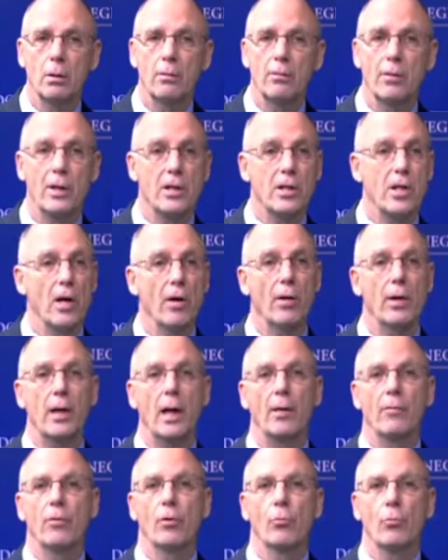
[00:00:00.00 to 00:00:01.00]
They carry
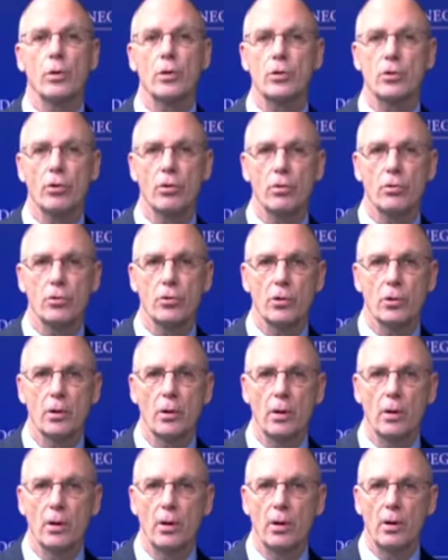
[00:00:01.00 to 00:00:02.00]
out the research.
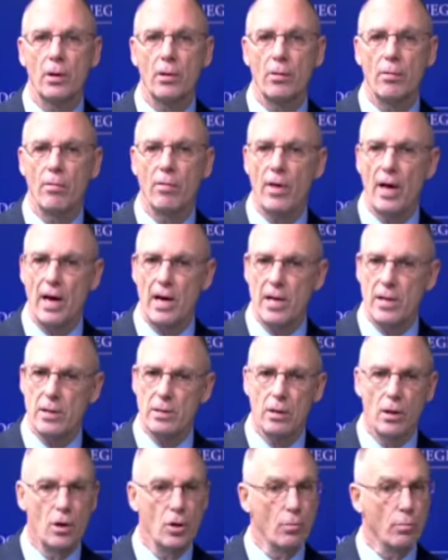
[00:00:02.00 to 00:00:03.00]
They
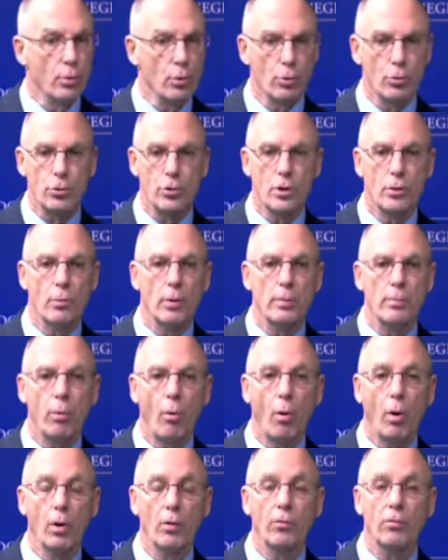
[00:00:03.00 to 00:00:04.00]
produce the
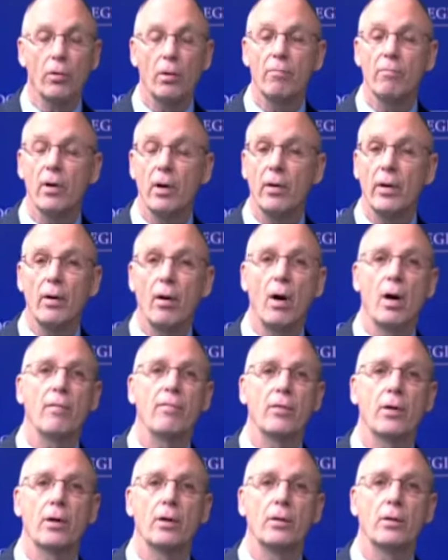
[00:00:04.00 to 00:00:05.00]
reports, and very
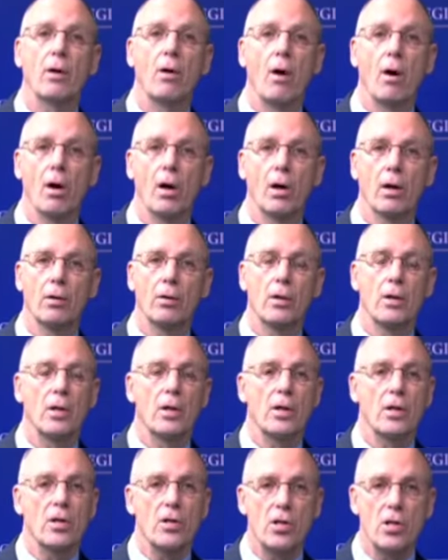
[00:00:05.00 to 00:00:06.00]
often are
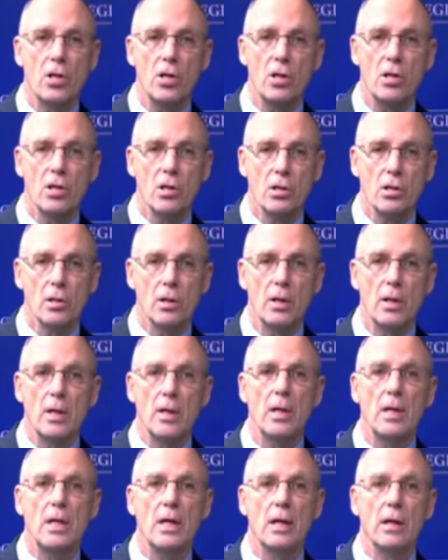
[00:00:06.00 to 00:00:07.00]
key
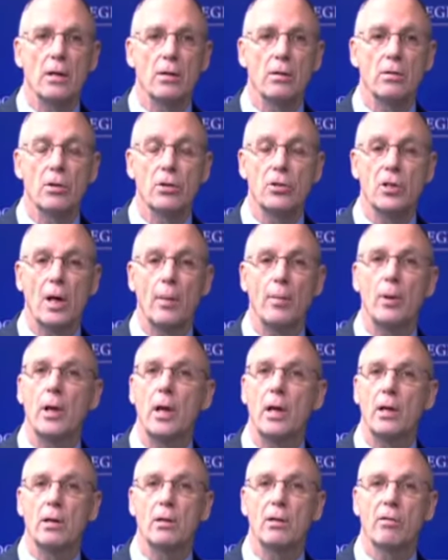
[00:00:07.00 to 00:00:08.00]
in
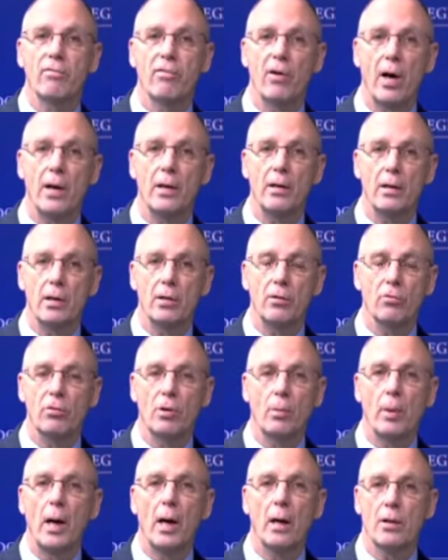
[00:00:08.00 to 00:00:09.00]
disseminating the findings to
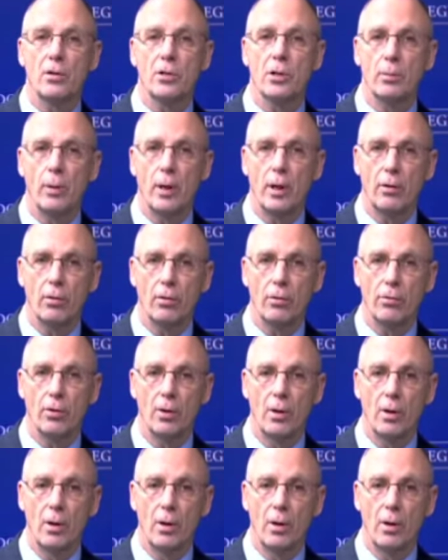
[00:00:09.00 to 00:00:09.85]
policymakers.